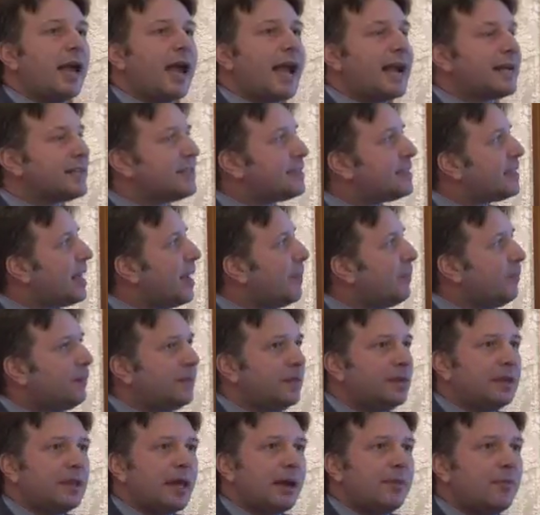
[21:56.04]

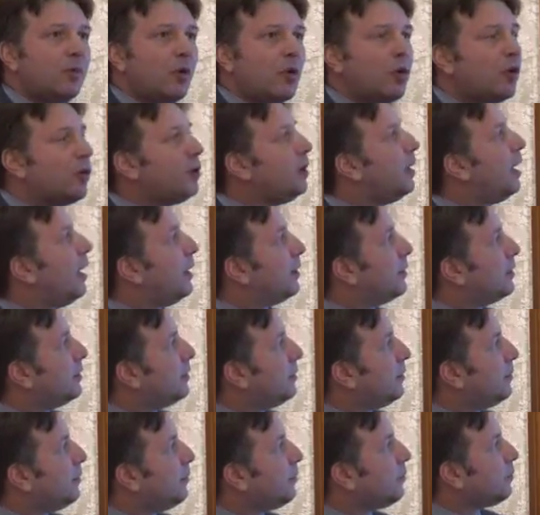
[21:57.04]
accept them or
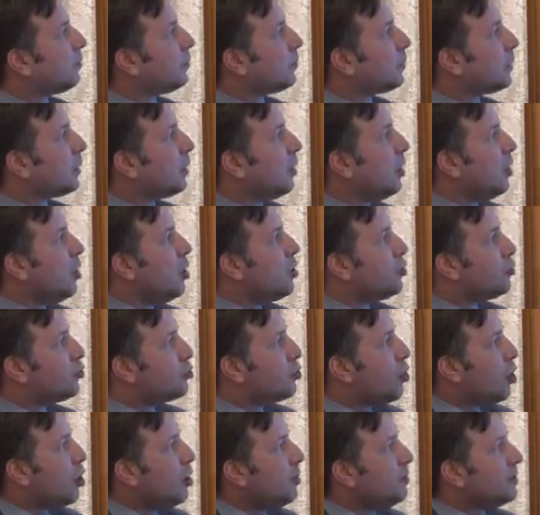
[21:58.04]
not.
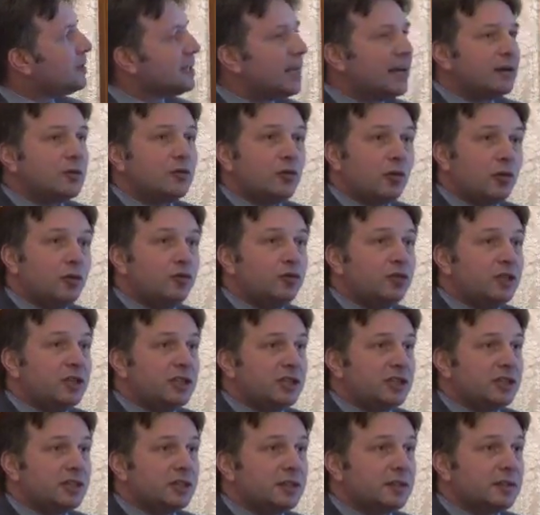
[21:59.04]
Terms and
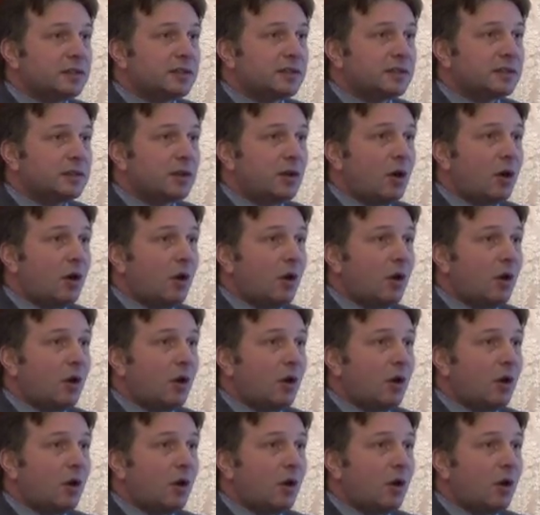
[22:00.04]
conditions,